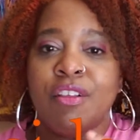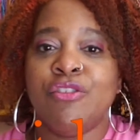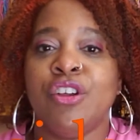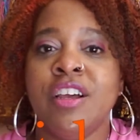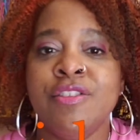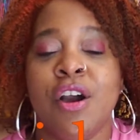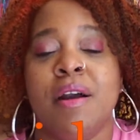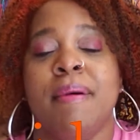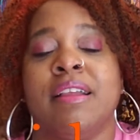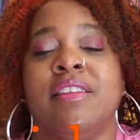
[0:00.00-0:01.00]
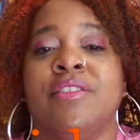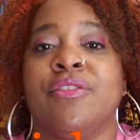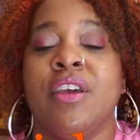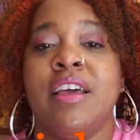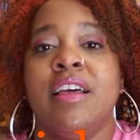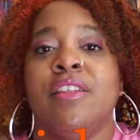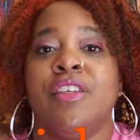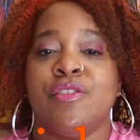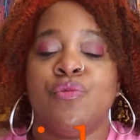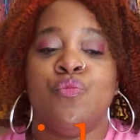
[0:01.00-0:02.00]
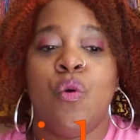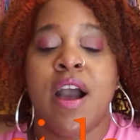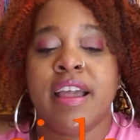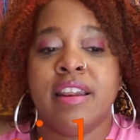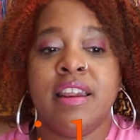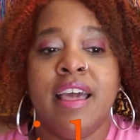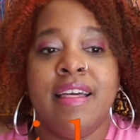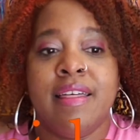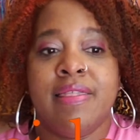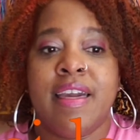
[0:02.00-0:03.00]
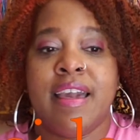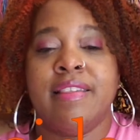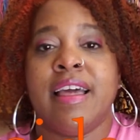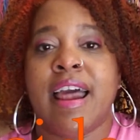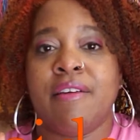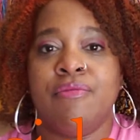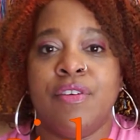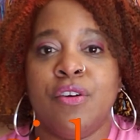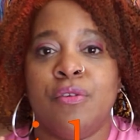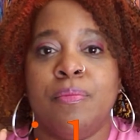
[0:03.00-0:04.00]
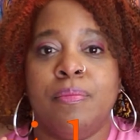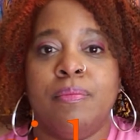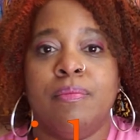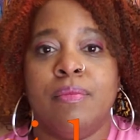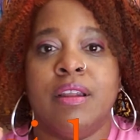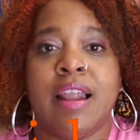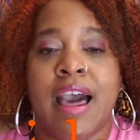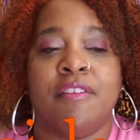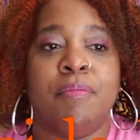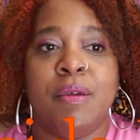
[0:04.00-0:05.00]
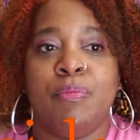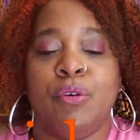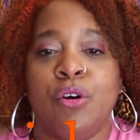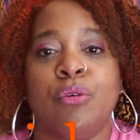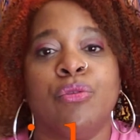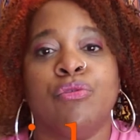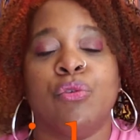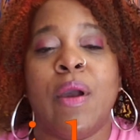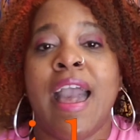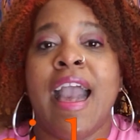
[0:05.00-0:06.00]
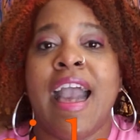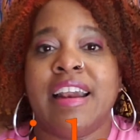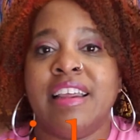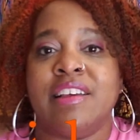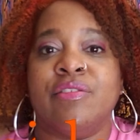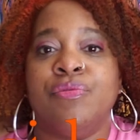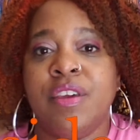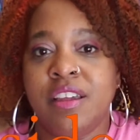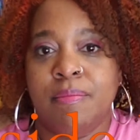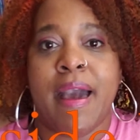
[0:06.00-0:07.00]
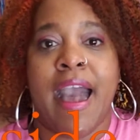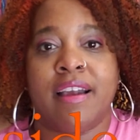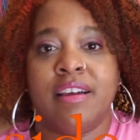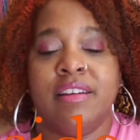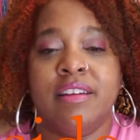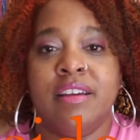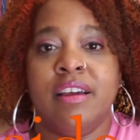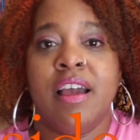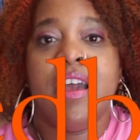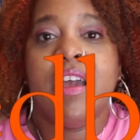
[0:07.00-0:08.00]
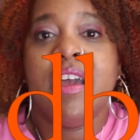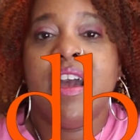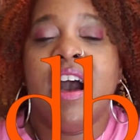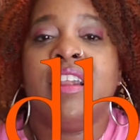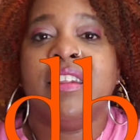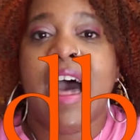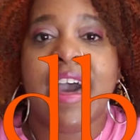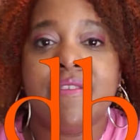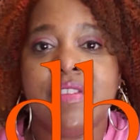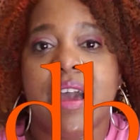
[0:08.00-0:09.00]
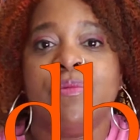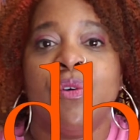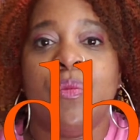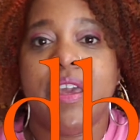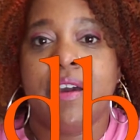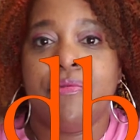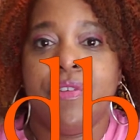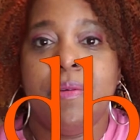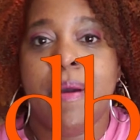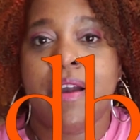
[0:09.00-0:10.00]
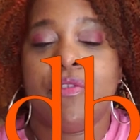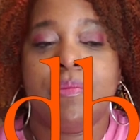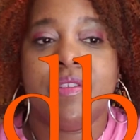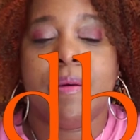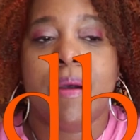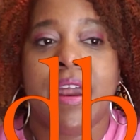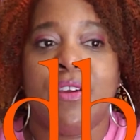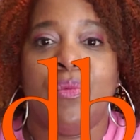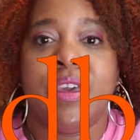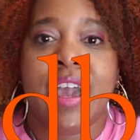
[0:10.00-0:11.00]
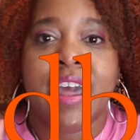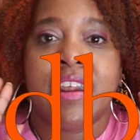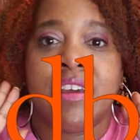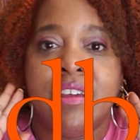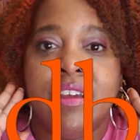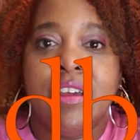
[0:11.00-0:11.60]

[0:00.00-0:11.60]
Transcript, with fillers: So let's talk about this. There's one thing that I feel a lot of people go through, and it is feedback a lot of times when we get feedback from somebody, we kind of